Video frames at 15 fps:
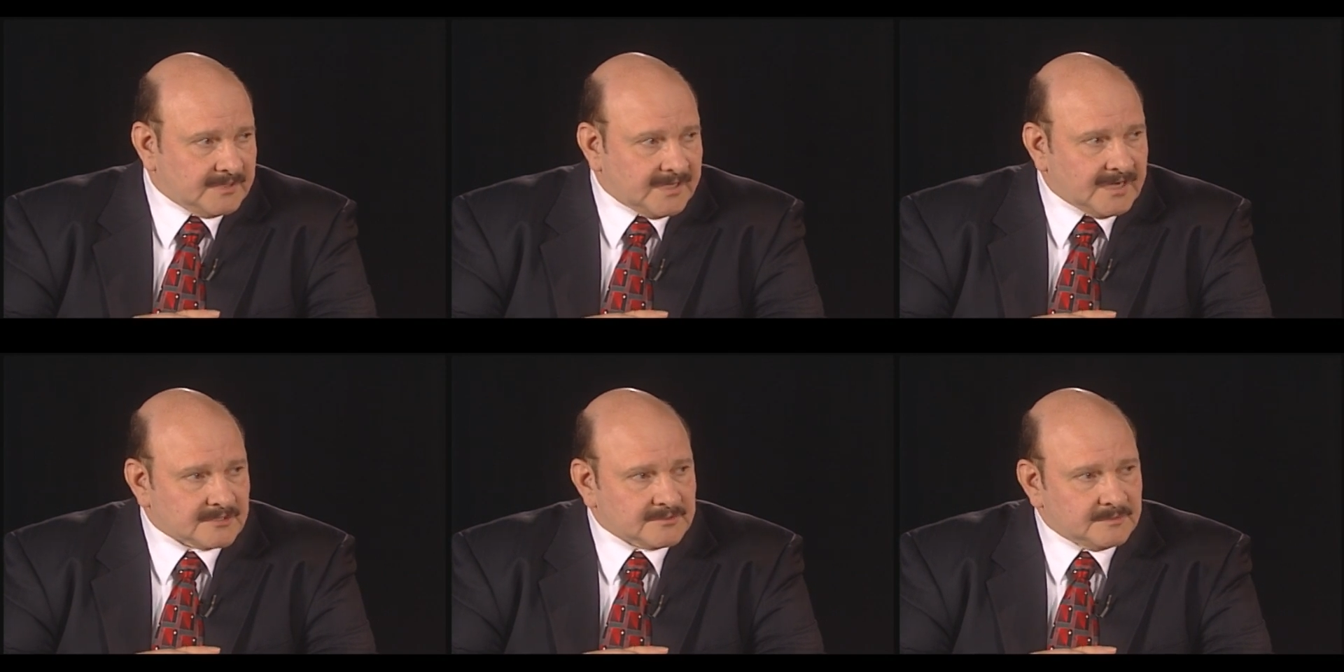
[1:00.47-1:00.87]

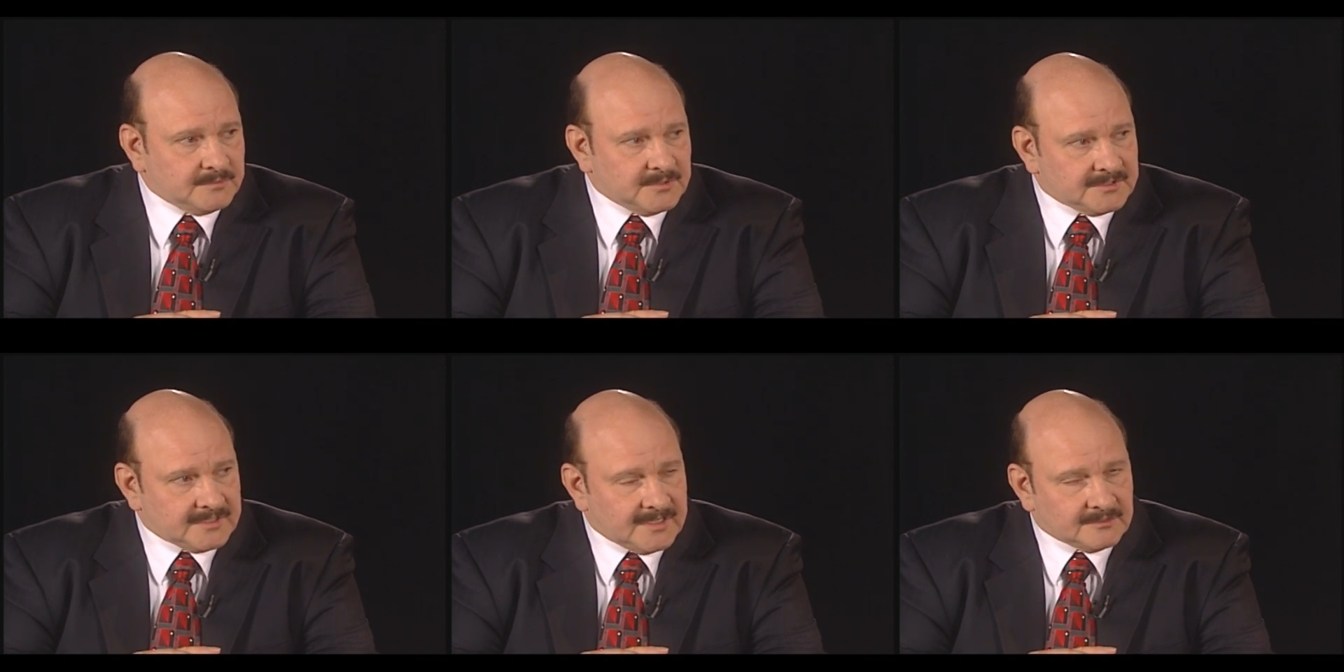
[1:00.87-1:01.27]
They actually
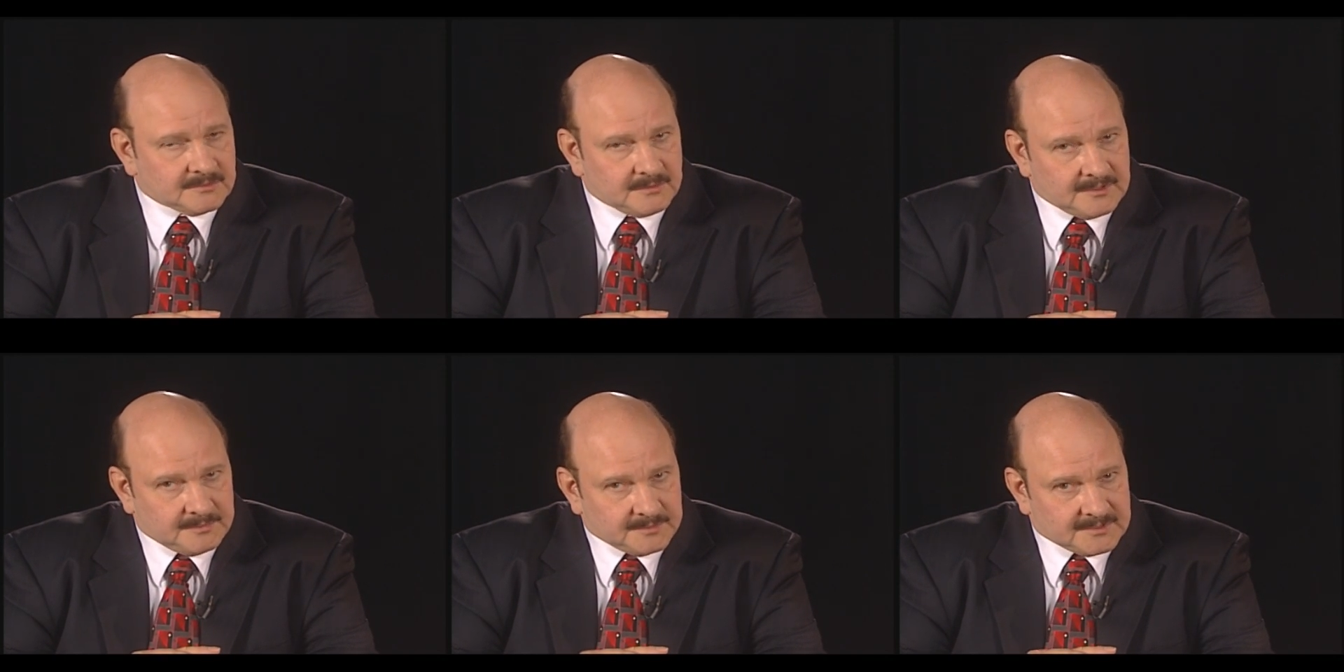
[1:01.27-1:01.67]
put down
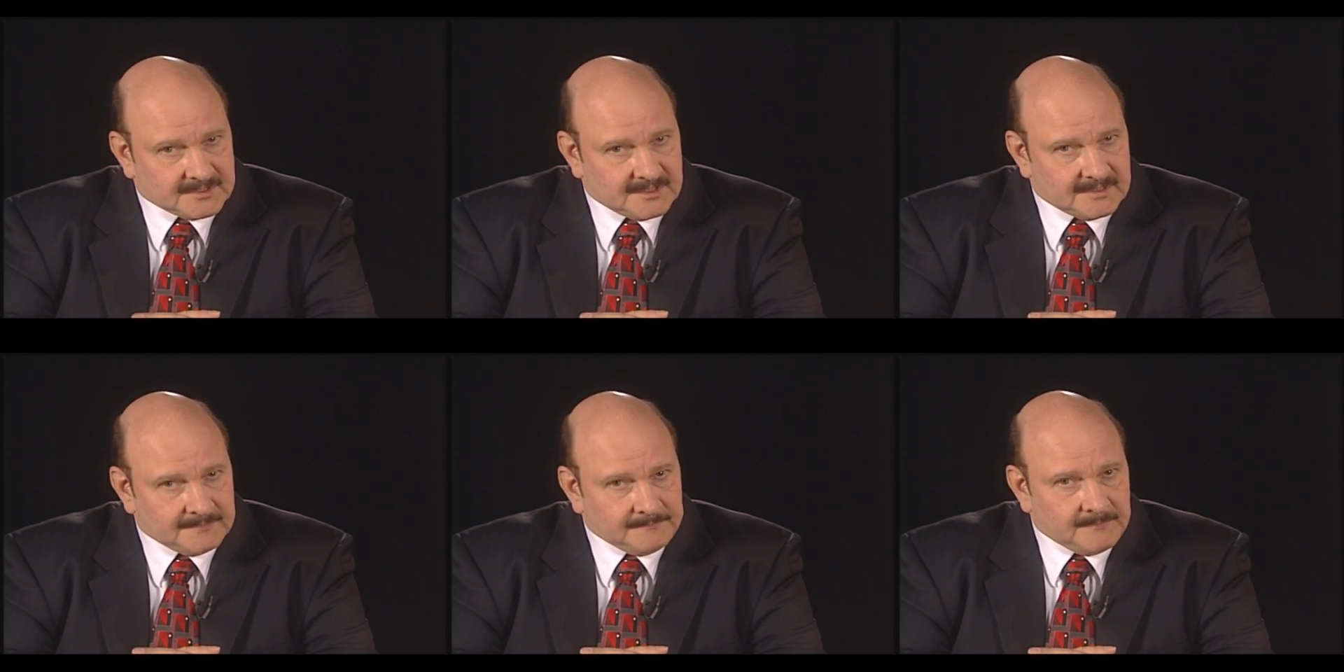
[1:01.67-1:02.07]

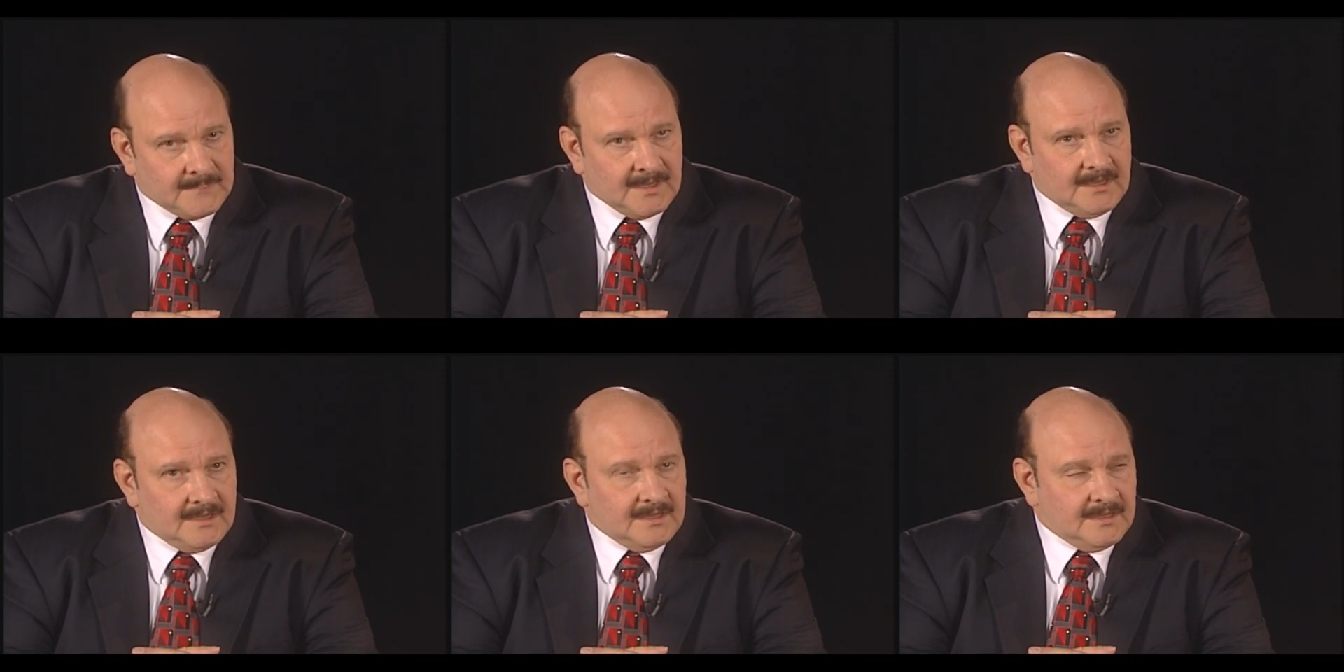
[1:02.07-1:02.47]
20%,
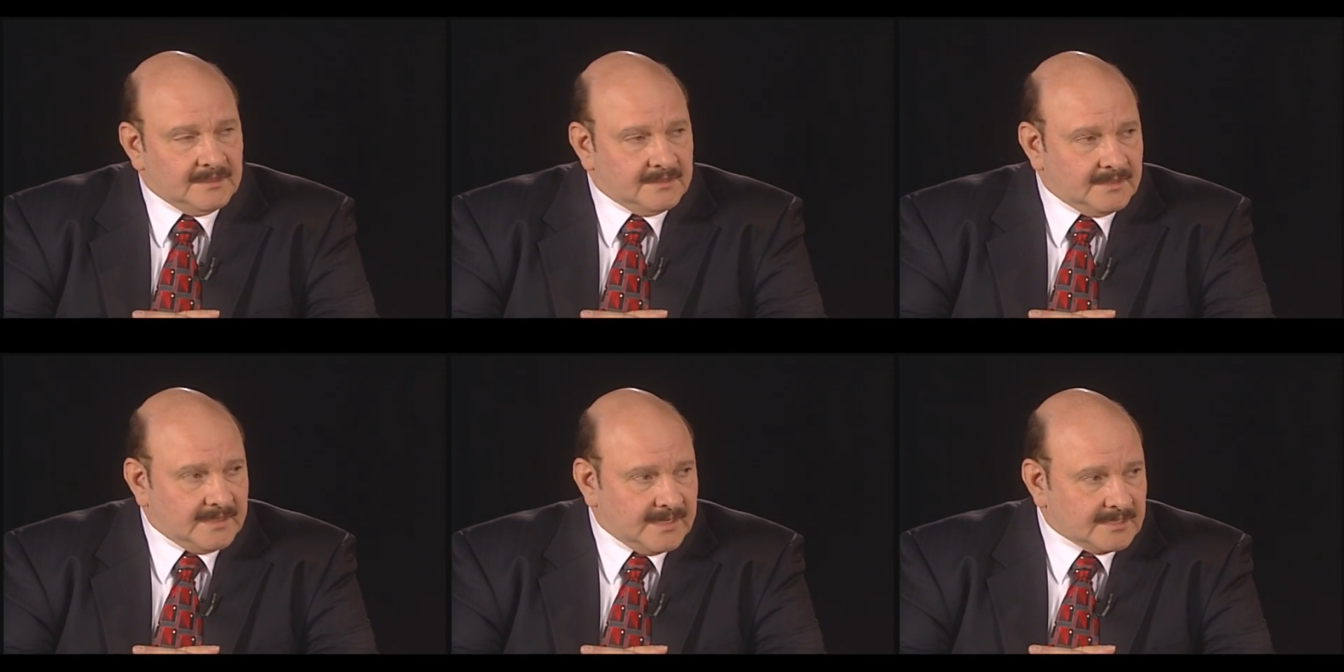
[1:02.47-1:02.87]

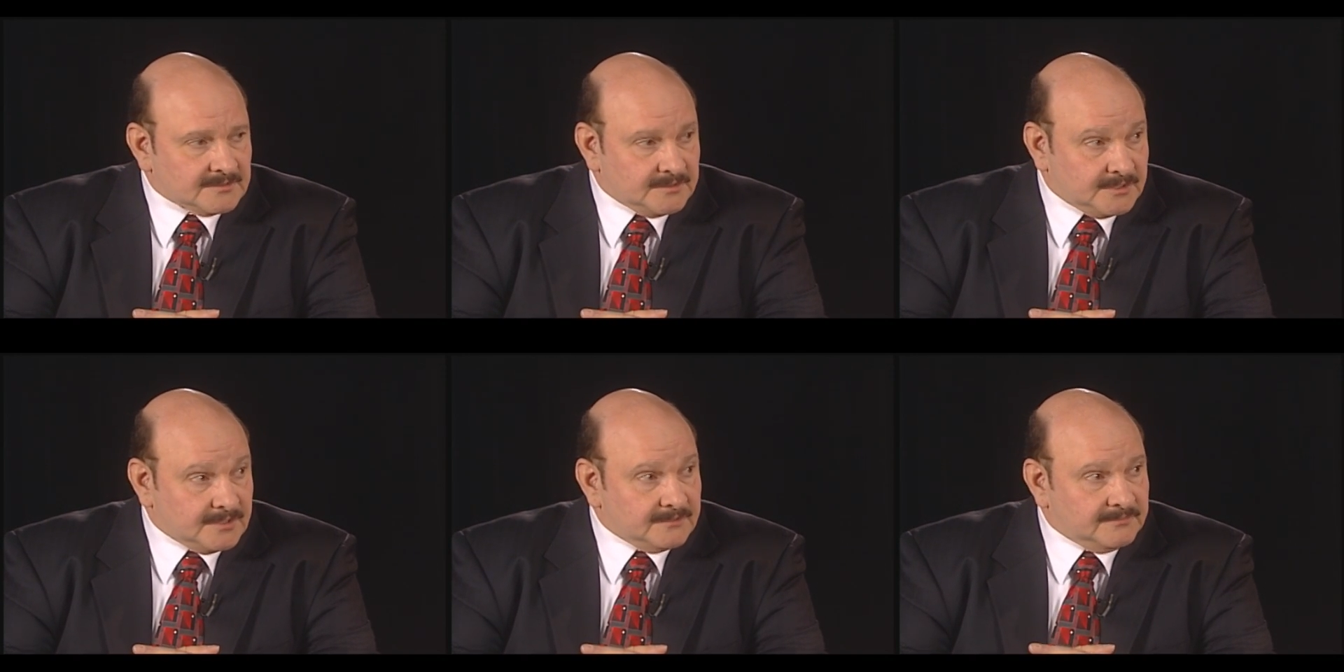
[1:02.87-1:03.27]
and they
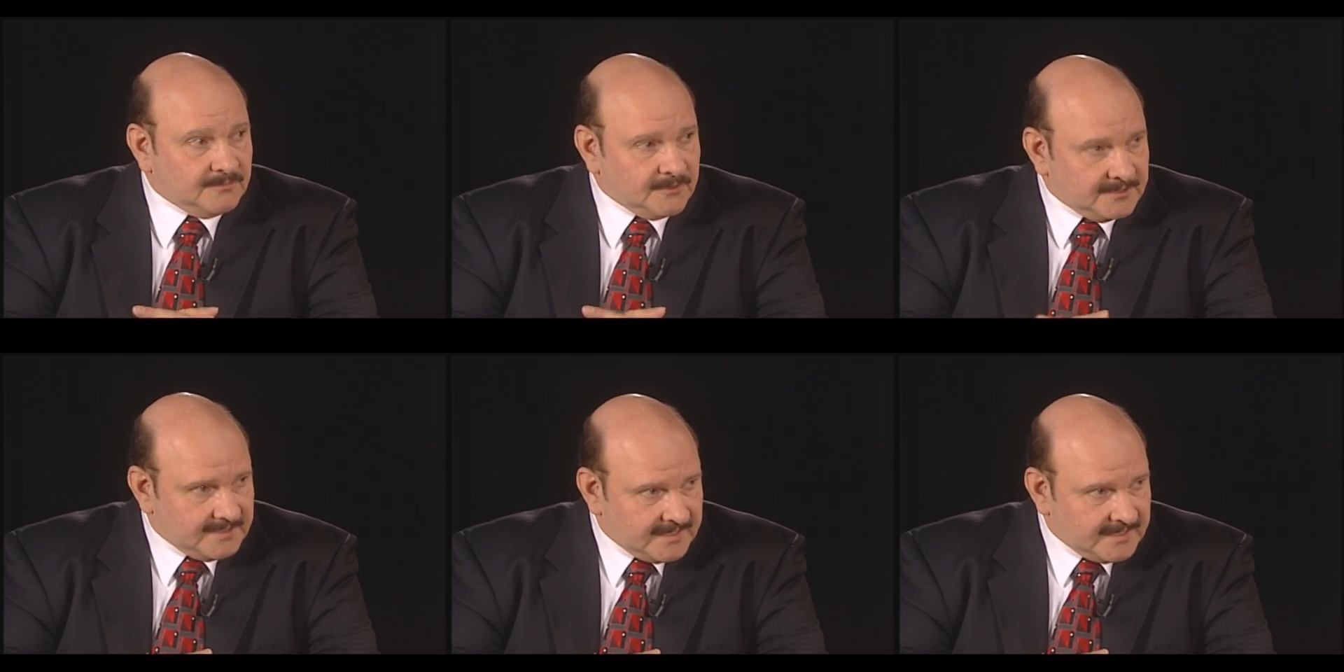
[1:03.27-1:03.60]
actually could afford the